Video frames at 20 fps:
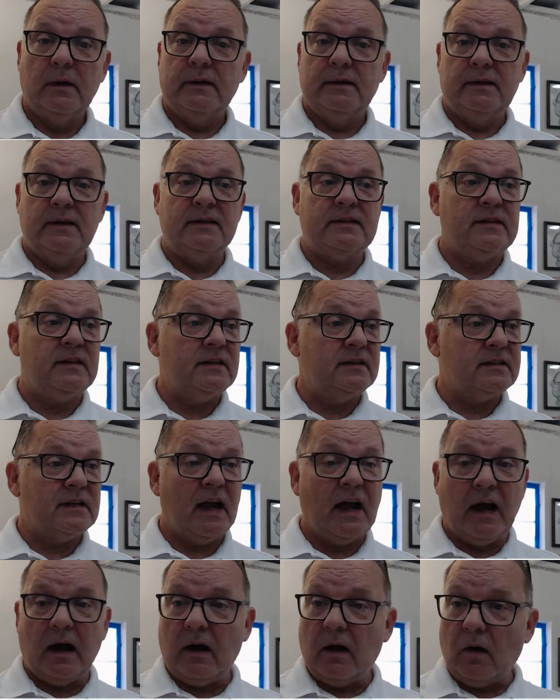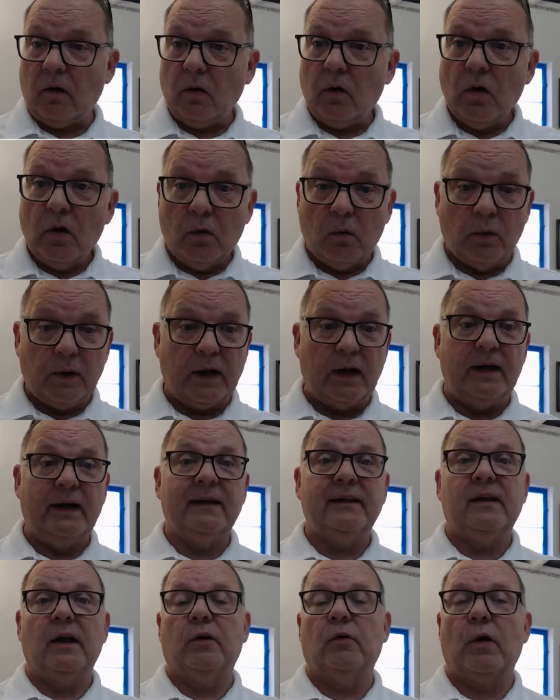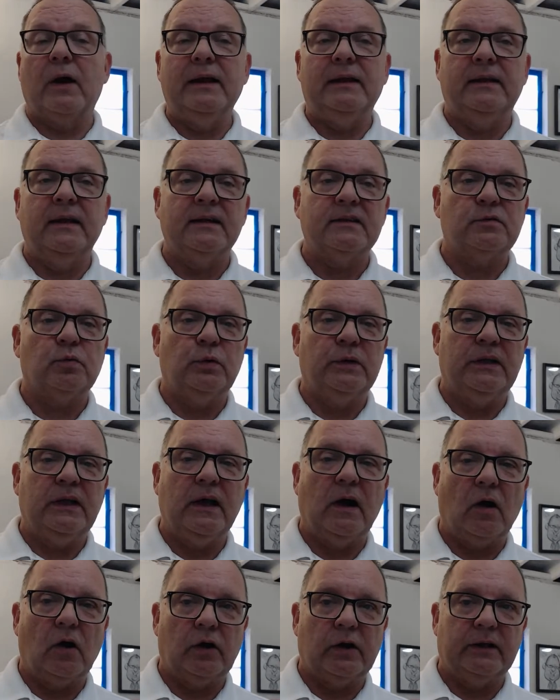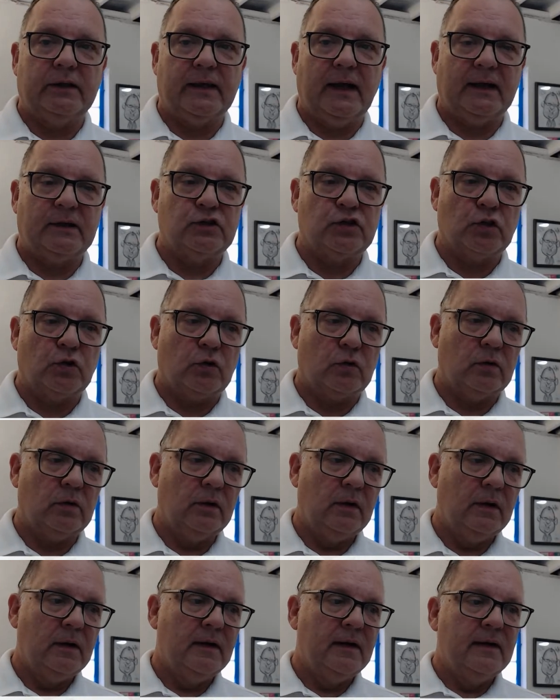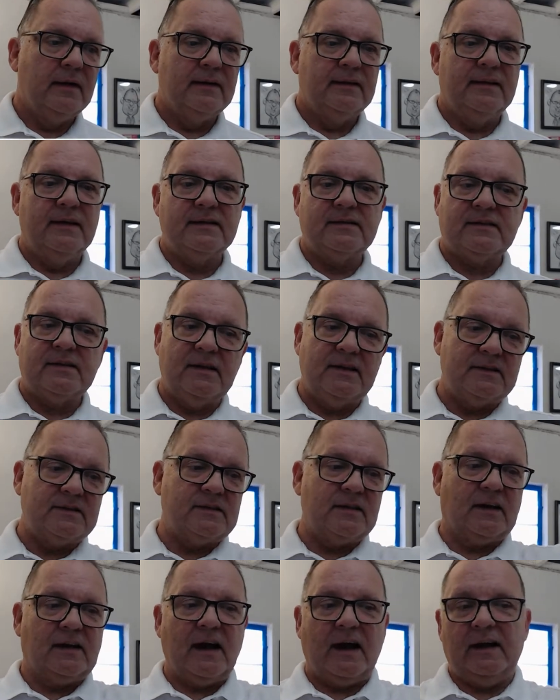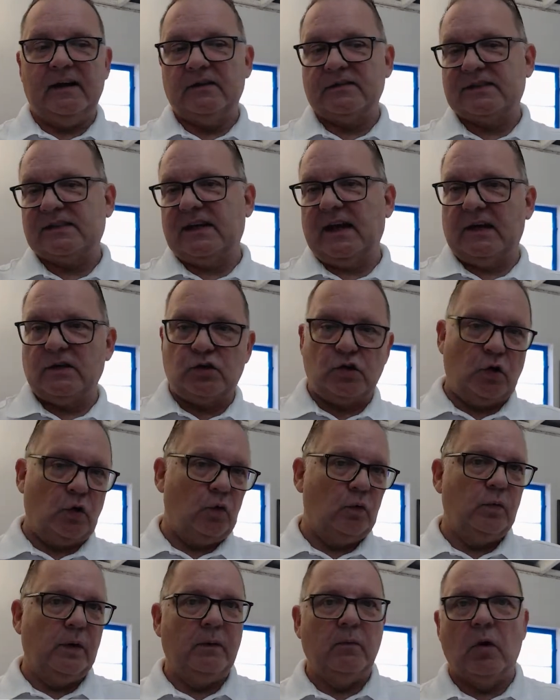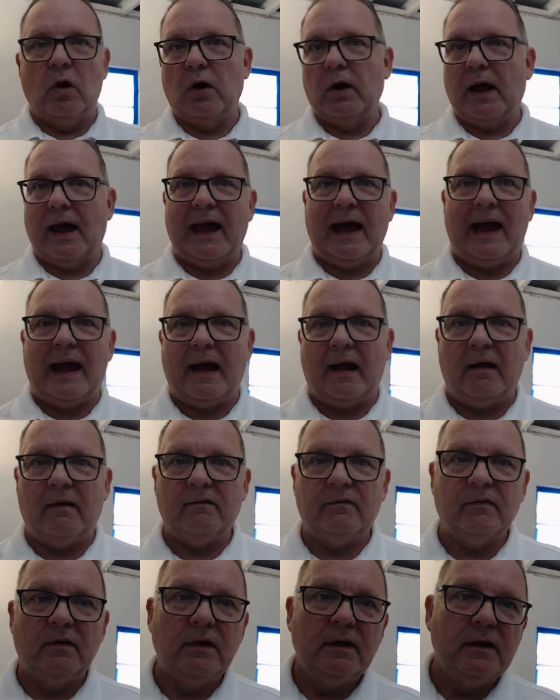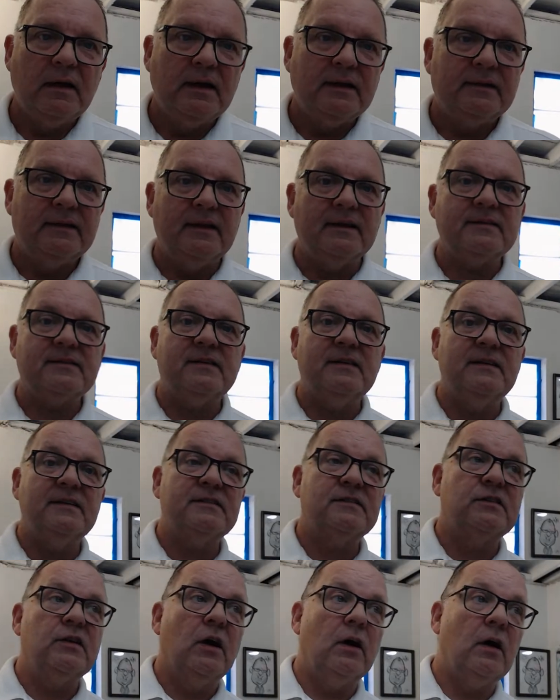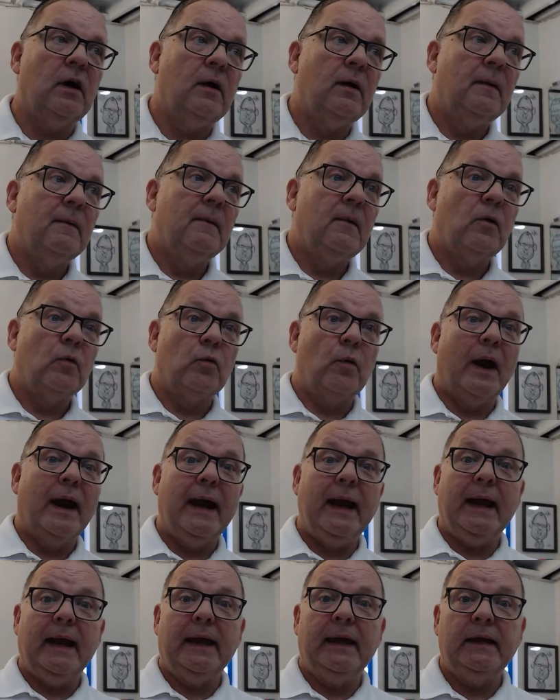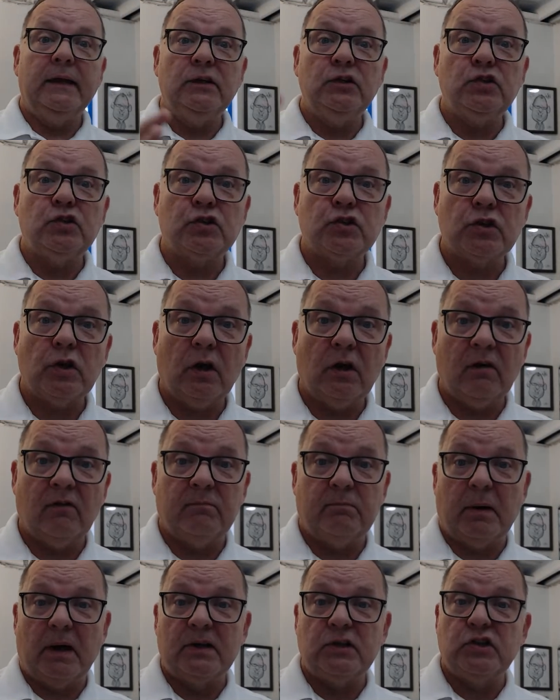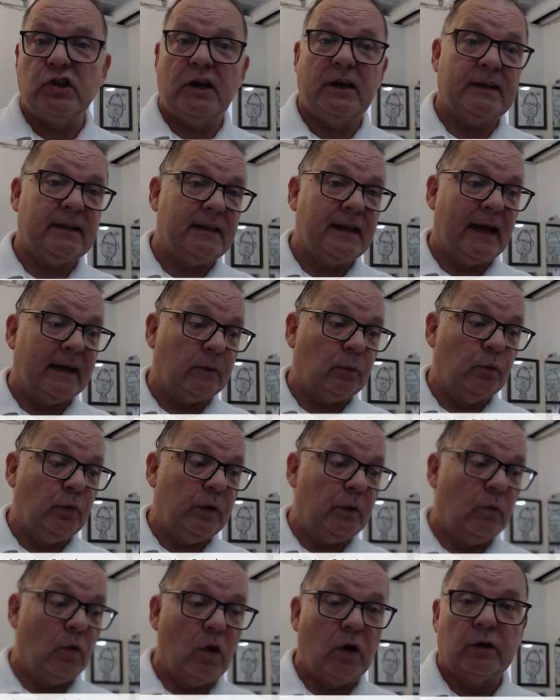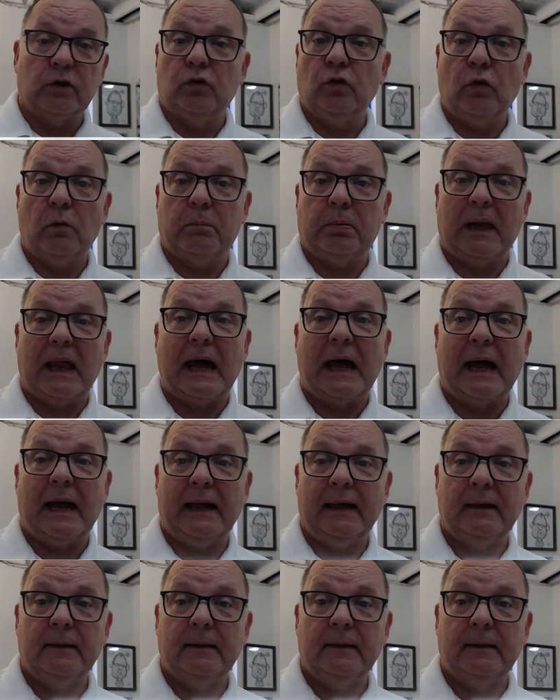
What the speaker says: This is how we're gonna integrate this with the architecture. This is the kind of schedule we want to have. This is the range of budget that we want to apply.